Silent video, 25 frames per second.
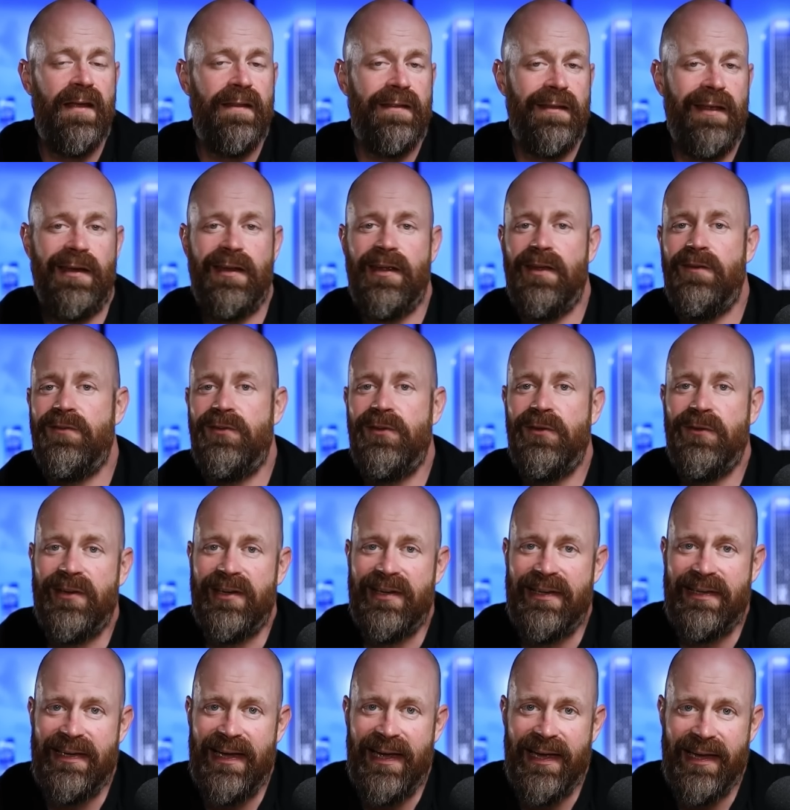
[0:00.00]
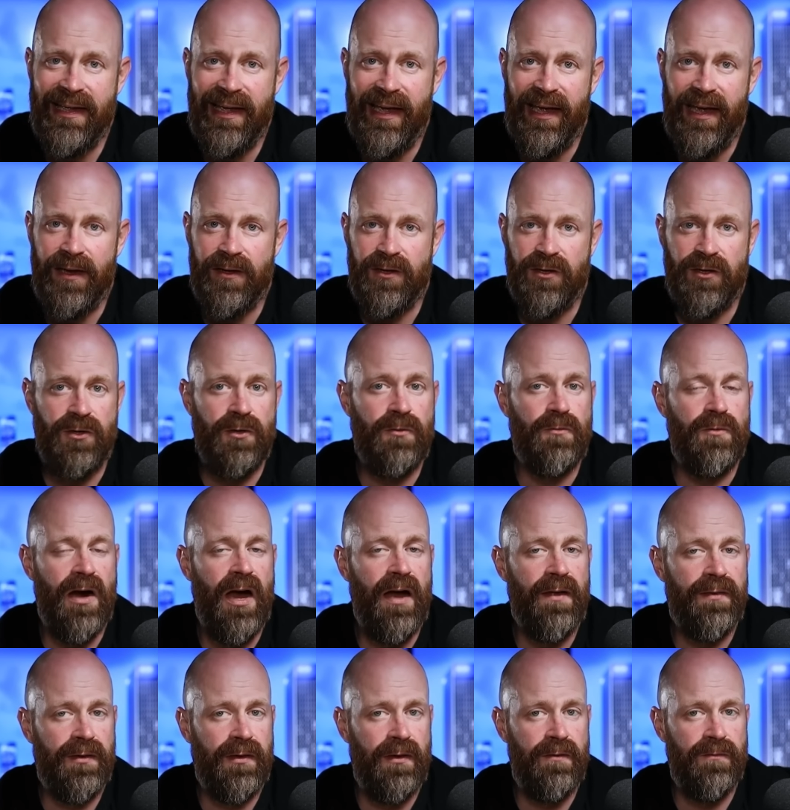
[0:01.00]
that gives you a decade to do
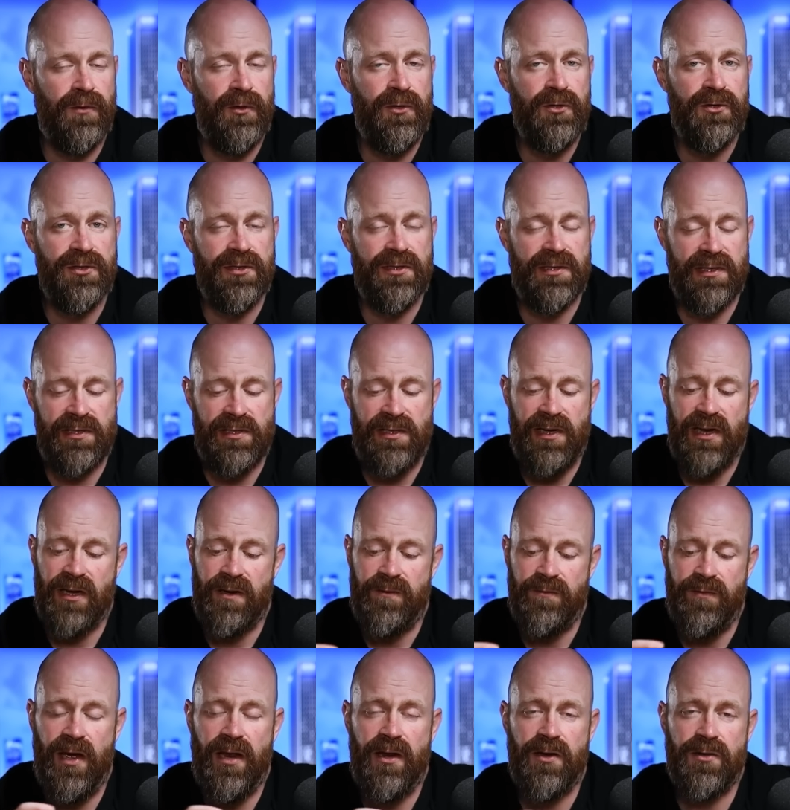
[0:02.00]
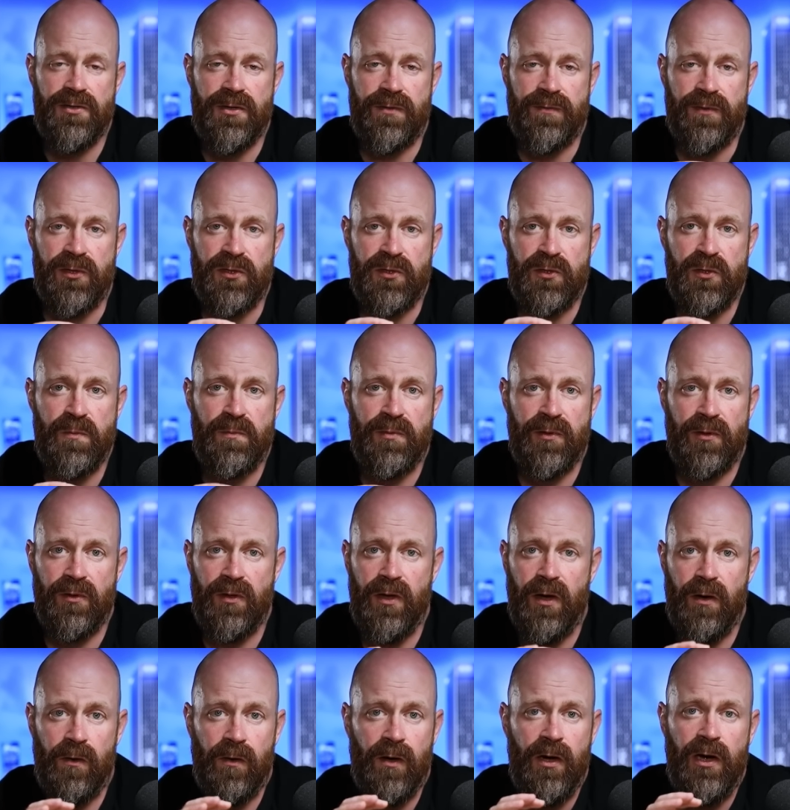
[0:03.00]
Roth conversions and take advantage of the super
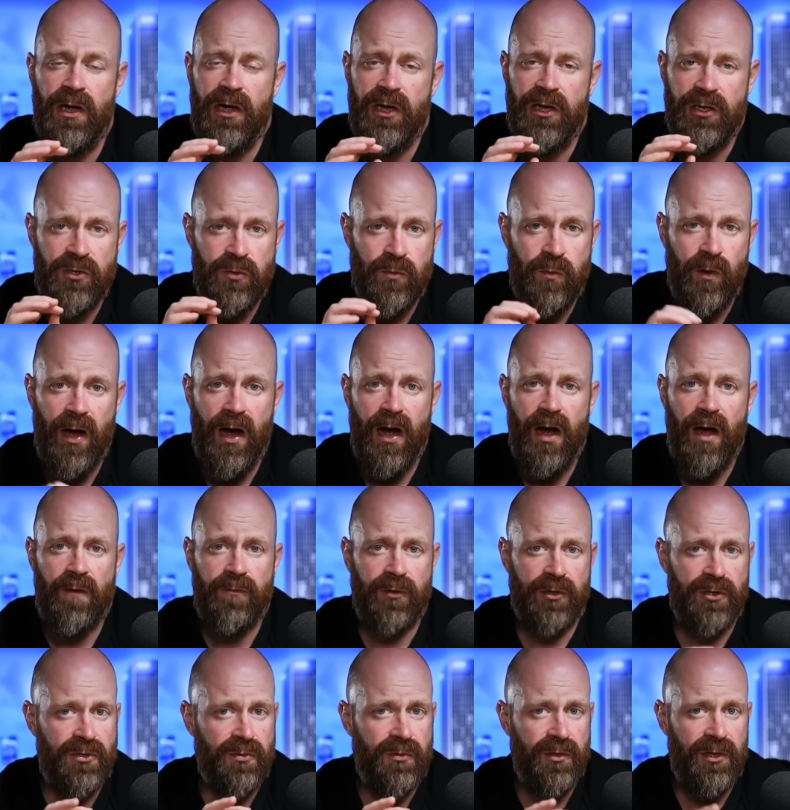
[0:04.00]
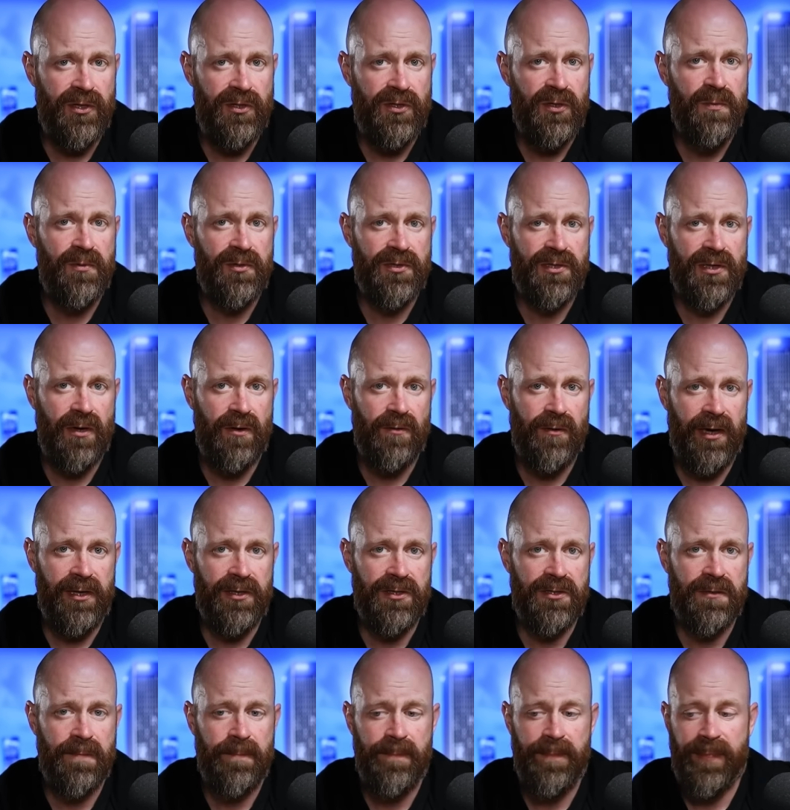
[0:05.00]
low 12 or 22%
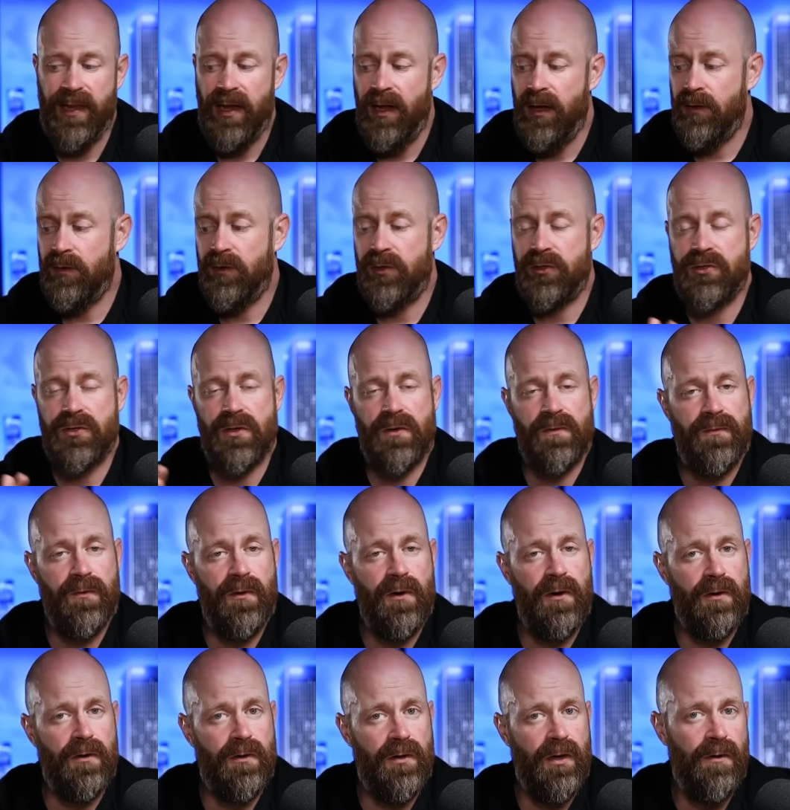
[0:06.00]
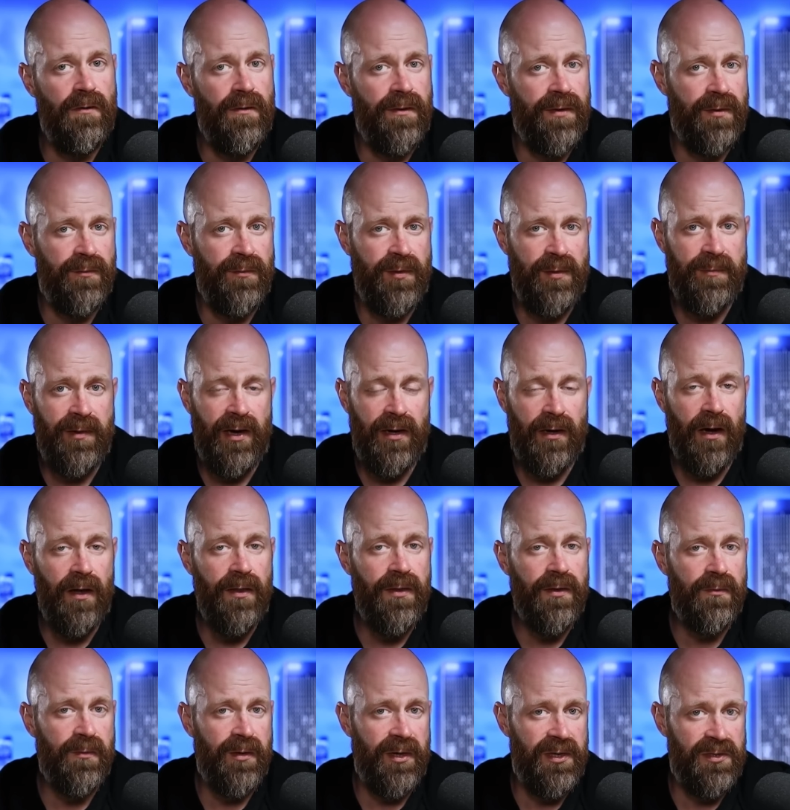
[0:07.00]
rates, which are far lower than we might
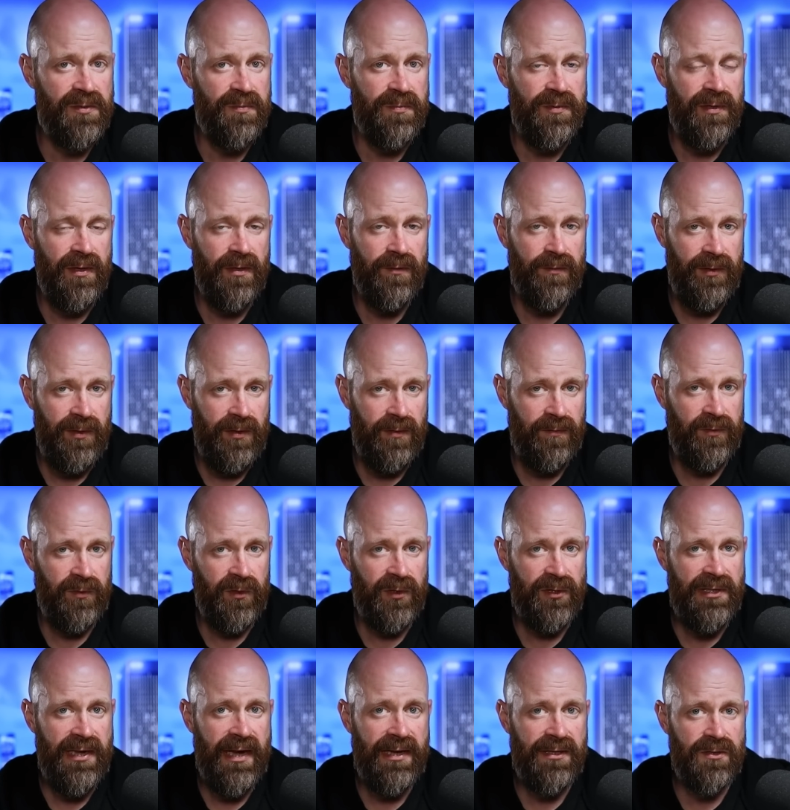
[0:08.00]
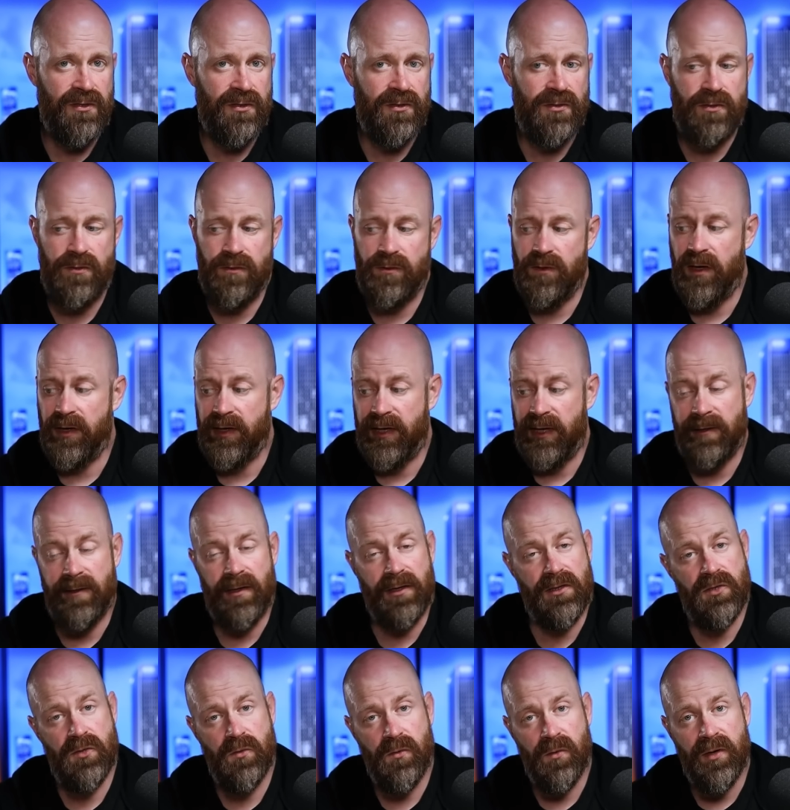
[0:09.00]
otherwise be if we defer taxes too long
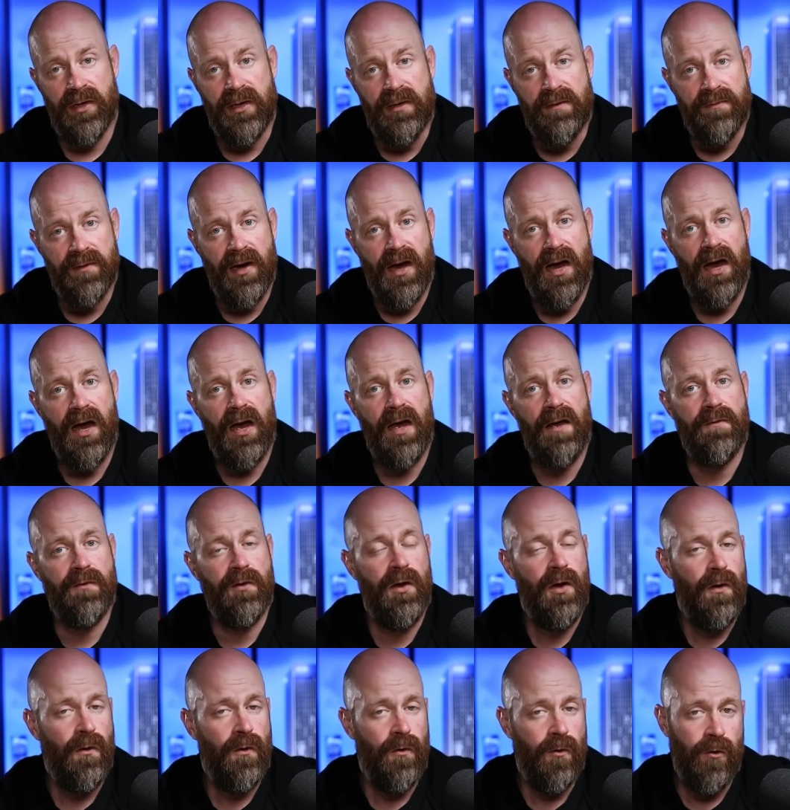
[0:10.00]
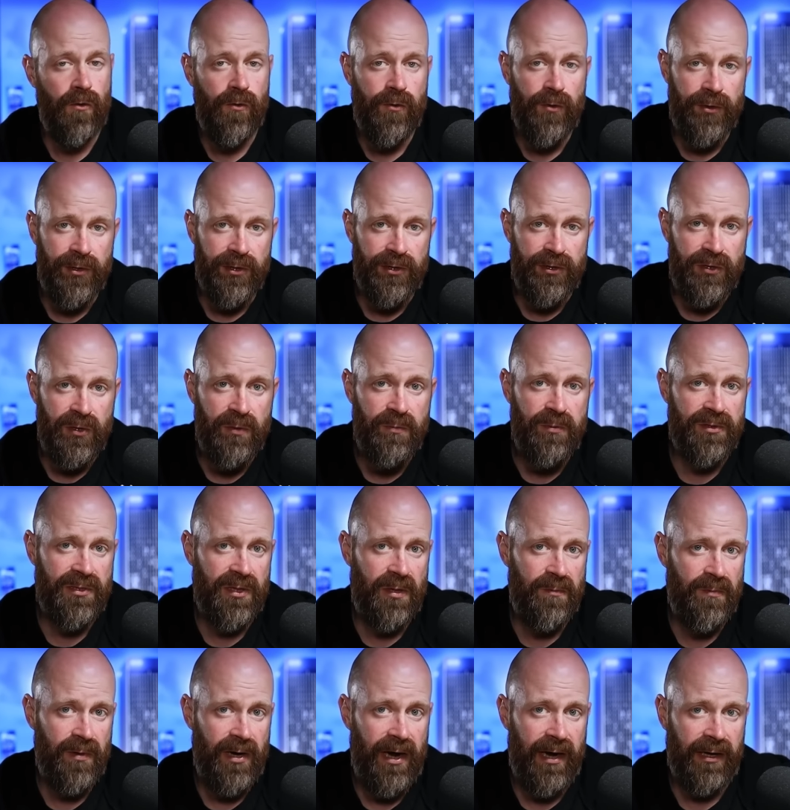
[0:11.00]
at 25 or
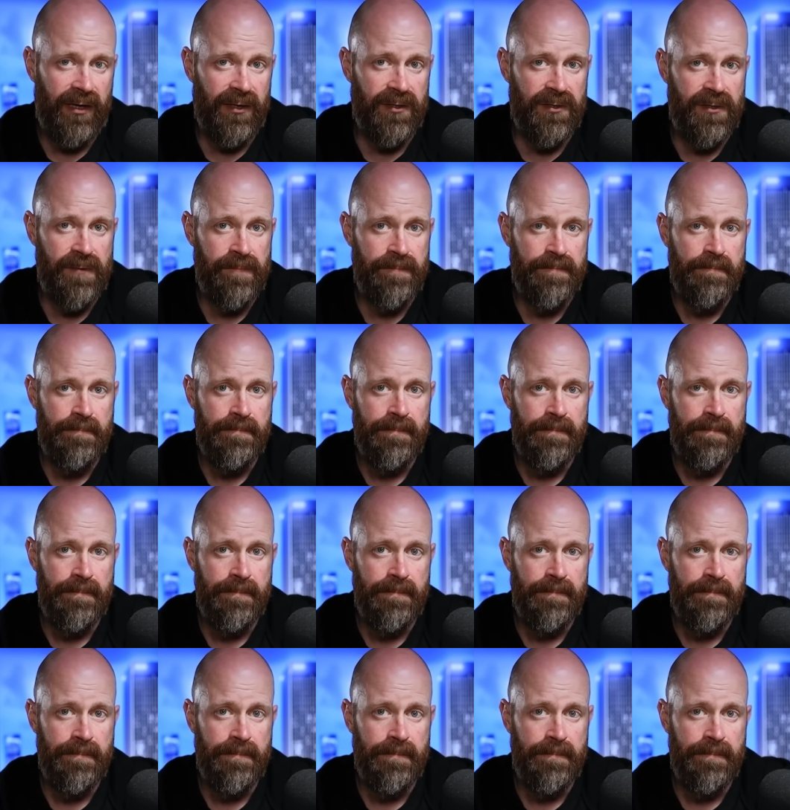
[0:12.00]
32% brackets.